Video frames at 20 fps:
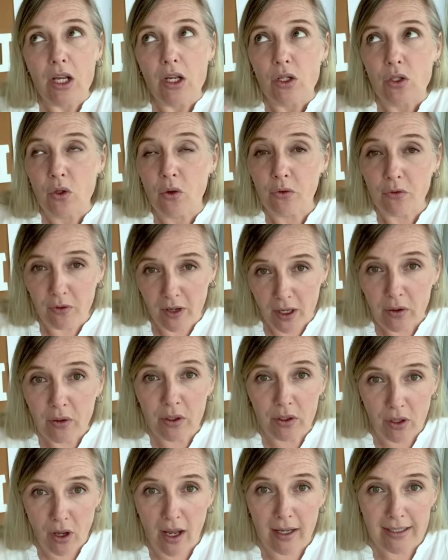So federal
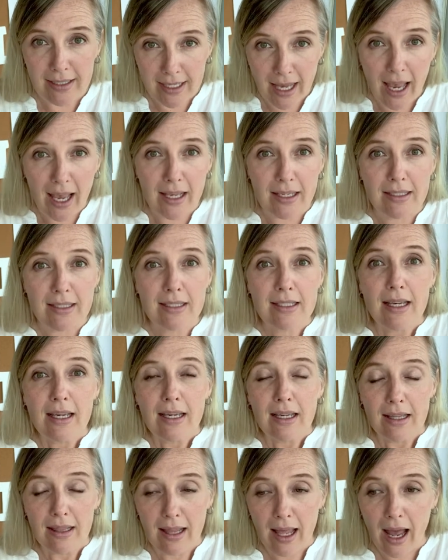law says
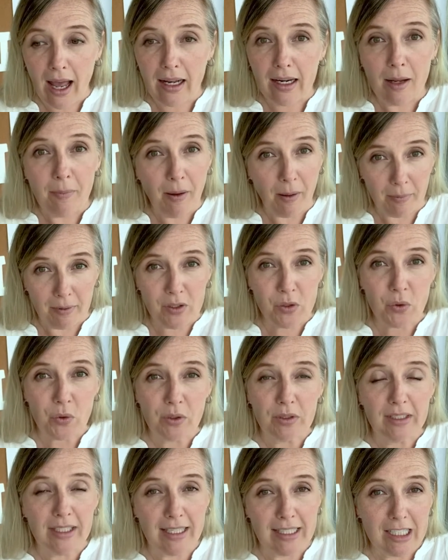that a public school
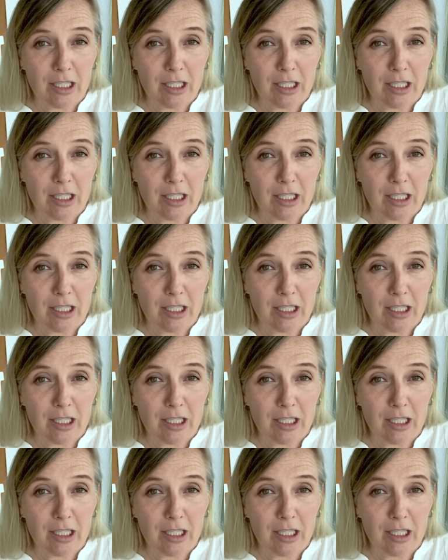needs